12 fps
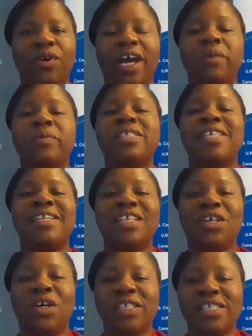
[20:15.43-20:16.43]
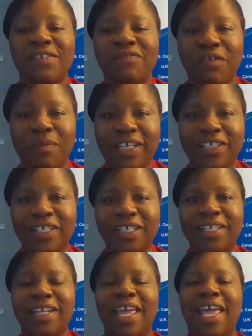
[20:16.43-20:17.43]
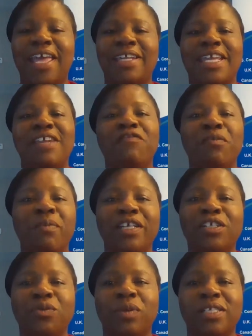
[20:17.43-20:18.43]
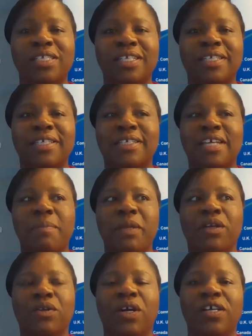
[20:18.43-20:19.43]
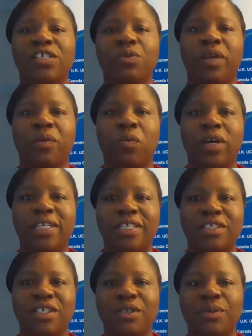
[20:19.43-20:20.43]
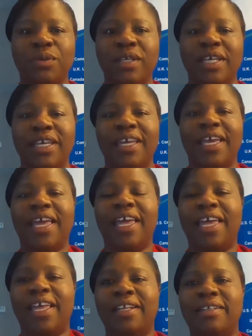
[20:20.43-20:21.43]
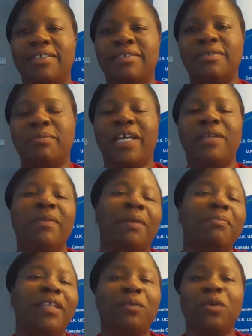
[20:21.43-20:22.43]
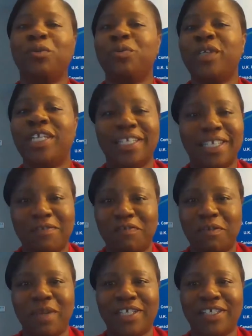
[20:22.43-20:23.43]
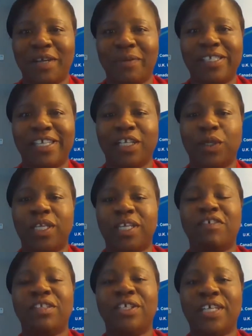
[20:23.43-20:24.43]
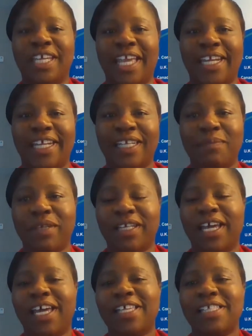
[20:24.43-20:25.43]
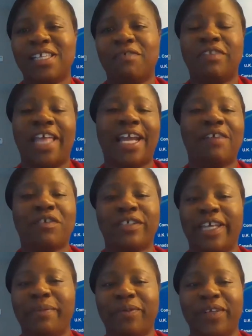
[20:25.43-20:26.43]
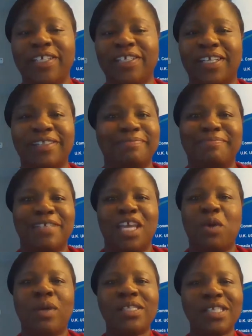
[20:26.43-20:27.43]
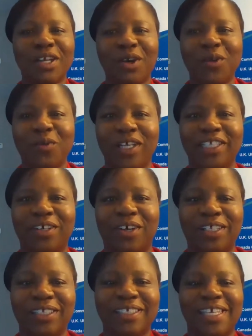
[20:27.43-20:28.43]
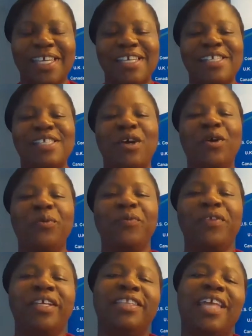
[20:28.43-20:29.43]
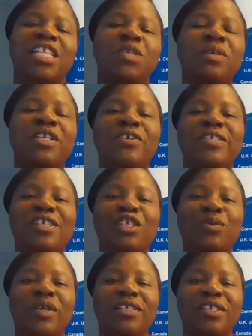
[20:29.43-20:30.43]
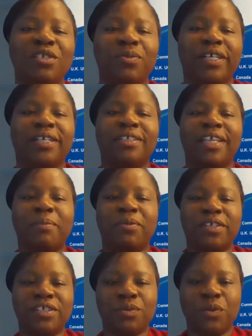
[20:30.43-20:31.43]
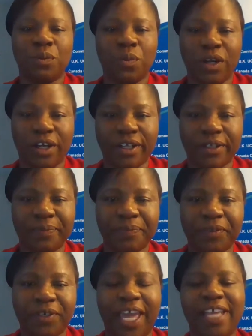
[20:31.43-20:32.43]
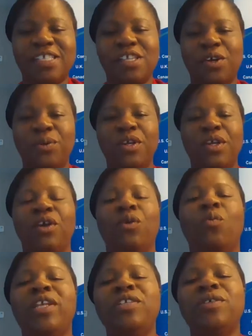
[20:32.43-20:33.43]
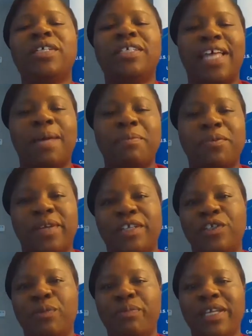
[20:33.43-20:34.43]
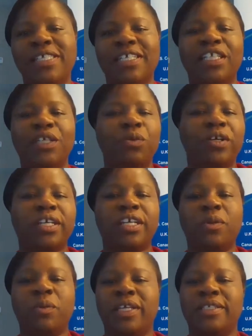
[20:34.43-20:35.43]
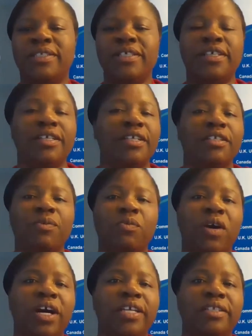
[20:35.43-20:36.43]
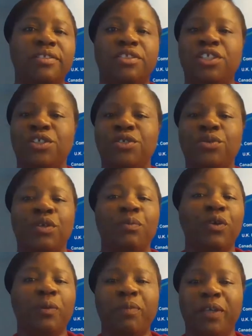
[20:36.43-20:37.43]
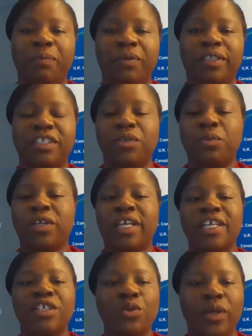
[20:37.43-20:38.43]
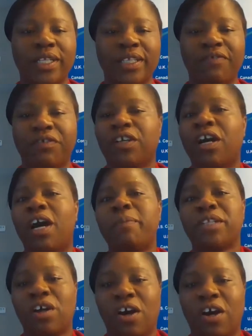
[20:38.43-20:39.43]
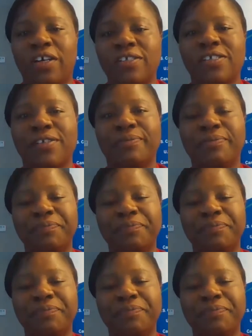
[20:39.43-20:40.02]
I was sending all this information and the information wasn't coming across the way I wanted it to. And bottom line, they weren't reading the information I was sending or even looking at it. And because of lack of collaboration, it wasn't going well at all. So that's one of those situations where collaboration would work. Okay. So when you collaborate, you're basically working with one, two, or more people, and you're working jointly for a common cause.